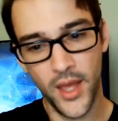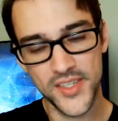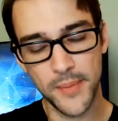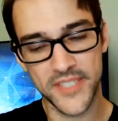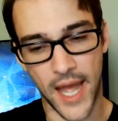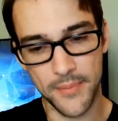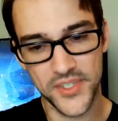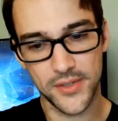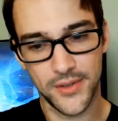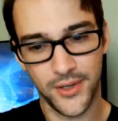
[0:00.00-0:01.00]

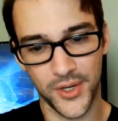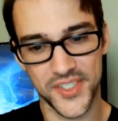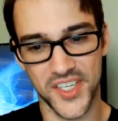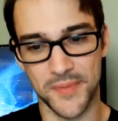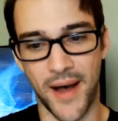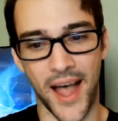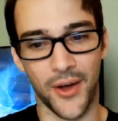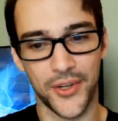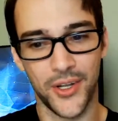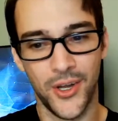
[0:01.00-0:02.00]
"Sometimes," Christy
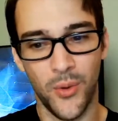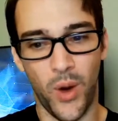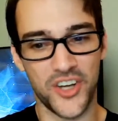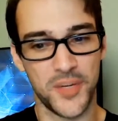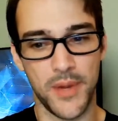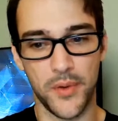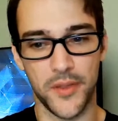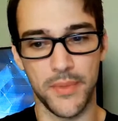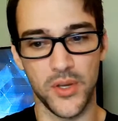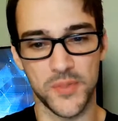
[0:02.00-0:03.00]
smiled, watching me with
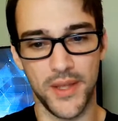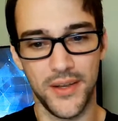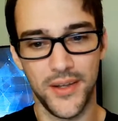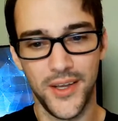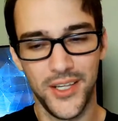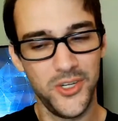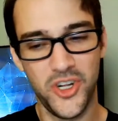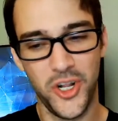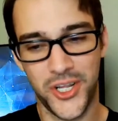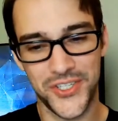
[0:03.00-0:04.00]
amusement. "You
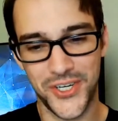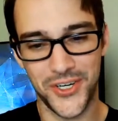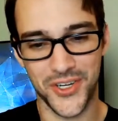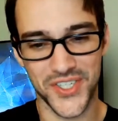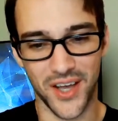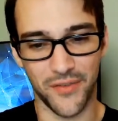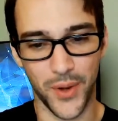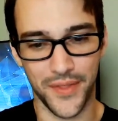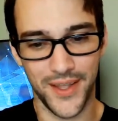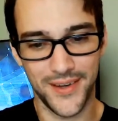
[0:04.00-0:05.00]
shouldn't concern yourself
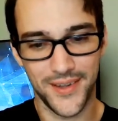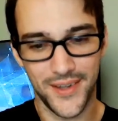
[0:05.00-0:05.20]
with it.